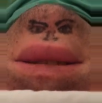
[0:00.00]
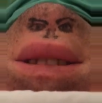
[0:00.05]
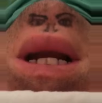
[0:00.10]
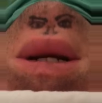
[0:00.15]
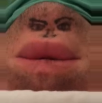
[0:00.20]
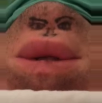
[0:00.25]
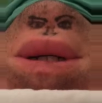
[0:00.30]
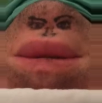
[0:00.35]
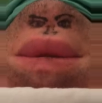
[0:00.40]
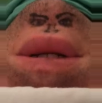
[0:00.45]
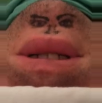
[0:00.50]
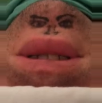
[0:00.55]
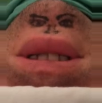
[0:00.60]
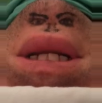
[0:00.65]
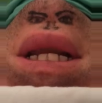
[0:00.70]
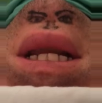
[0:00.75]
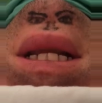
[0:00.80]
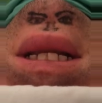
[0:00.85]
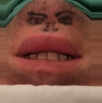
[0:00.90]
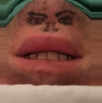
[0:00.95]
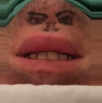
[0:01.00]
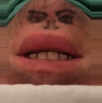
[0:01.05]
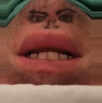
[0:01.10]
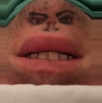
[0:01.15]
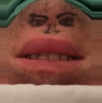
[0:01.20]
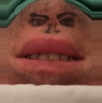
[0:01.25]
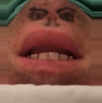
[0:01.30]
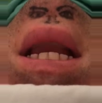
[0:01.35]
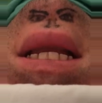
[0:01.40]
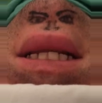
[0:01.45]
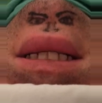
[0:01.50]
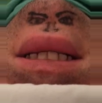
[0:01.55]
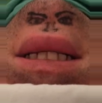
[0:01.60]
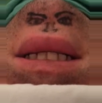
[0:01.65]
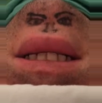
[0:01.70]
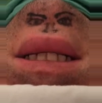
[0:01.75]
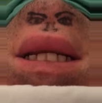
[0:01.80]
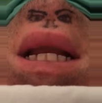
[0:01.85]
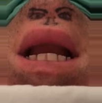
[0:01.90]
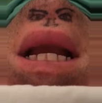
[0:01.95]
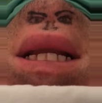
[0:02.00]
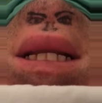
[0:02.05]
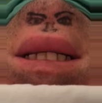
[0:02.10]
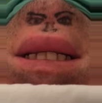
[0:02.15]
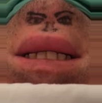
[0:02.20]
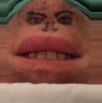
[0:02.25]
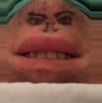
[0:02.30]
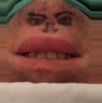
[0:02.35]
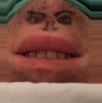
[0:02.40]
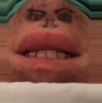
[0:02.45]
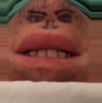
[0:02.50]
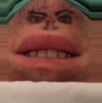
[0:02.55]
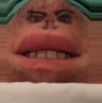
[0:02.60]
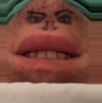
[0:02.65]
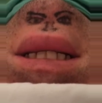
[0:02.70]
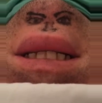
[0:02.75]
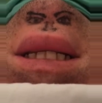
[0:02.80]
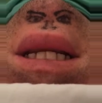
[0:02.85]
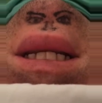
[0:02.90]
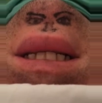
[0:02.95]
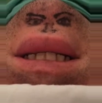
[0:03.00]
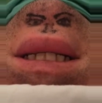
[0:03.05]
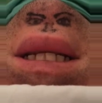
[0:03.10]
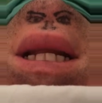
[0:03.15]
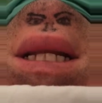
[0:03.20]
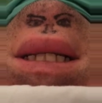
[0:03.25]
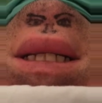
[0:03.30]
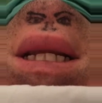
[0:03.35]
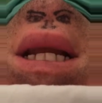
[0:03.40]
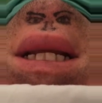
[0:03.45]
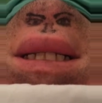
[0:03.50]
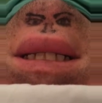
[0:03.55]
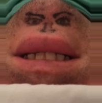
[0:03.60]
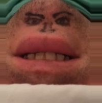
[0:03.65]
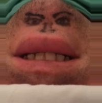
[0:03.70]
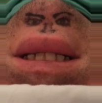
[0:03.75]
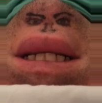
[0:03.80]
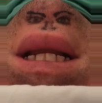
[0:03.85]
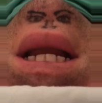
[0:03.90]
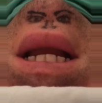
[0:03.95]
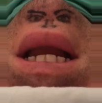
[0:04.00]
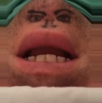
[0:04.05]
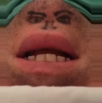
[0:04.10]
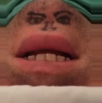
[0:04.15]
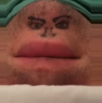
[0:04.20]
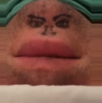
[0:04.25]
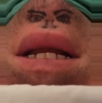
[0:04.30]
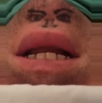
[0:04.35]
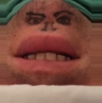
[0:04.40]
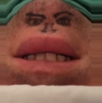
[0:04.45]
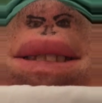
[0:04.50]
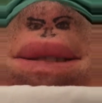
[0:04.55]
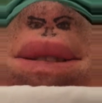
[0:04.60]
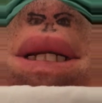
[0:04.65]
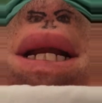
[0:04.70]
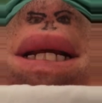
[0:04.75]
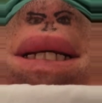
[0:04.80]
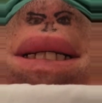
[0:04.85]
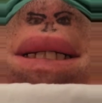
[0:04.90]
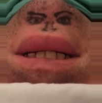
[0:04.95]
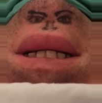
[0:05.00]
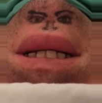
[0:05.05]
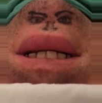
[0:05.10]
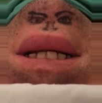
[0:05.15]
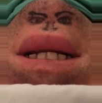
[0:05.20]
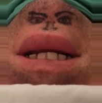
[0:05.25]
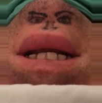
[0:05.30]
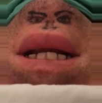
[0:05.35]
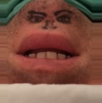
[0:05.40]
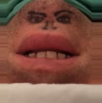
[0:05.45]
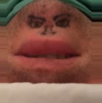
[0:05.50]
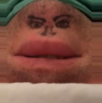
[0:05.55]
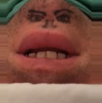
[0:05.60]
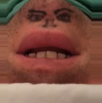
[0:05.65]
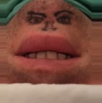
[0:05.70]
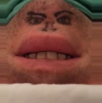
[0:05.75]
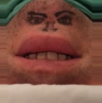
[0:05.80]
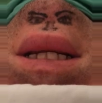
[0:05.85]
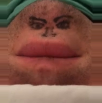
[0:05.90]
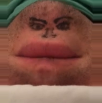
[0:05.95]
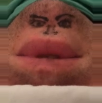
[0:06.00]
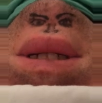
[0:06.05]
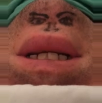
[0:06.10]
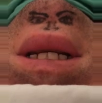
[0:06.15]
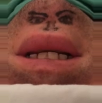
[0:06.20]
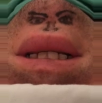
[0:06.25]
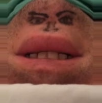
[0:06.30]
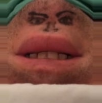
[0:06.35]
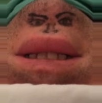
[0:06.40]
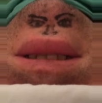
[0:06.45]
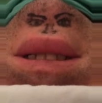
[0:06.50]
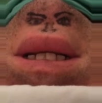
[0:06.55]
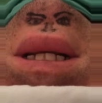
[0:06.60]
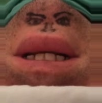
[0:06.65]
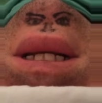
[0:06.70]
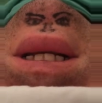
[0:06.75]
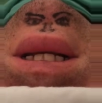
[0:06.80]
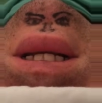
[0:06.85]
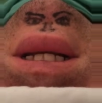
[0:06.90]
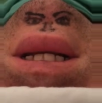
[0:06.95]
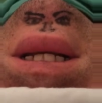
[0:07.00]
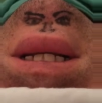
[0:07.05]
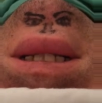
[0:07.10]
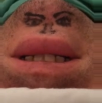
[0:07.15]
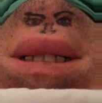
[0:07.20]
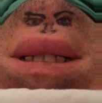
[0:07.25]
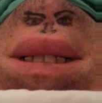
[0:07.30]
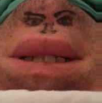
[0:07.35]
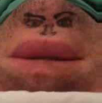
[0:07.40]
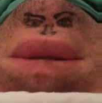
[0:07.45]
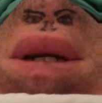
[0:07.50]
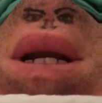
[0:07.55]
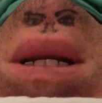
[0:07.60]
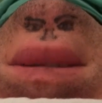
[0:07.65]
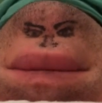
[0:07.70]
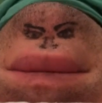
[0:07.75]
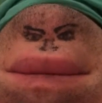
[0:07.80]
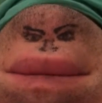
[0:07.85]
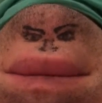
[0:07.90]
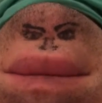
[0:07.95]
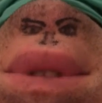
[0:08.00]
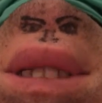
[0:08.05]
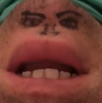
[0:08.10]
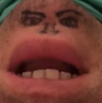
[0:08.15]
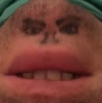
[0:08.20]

I want to be on the internet dating site. This is an internet dating site, and I'm here to find find somebody to to um, to